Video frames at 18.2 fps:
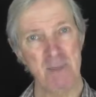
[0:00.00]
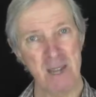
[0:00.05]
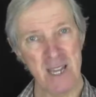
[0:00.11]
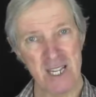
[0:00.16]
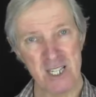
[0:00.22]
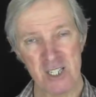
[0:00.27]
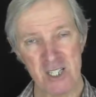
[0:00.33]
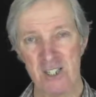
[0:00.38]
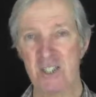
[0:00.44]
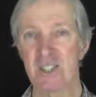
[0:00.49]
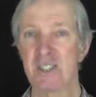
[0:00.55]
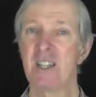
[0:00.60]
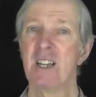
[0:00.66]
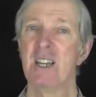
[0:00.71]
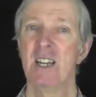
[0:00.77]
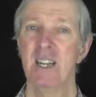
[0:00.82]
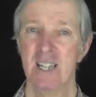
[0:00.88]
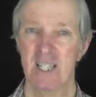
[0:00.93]

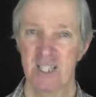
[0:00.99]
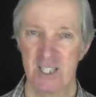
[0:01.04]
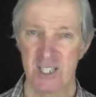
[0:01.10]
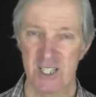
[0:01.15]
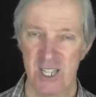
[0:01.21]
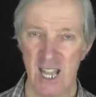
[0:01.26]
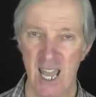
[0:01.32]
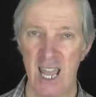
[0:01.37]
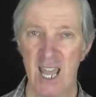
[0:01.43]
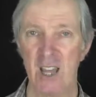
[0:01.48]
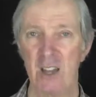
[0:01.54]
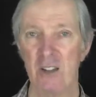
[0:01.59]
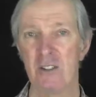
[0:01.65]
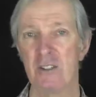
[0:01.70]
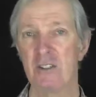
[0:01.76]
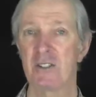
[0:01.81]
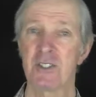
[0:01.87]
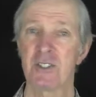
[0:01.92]
business, in
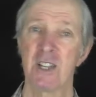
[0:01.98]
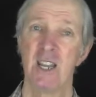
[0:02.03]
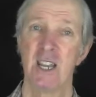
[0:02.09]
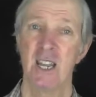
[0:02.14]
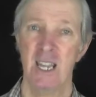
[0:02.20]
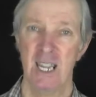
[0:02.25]
sales,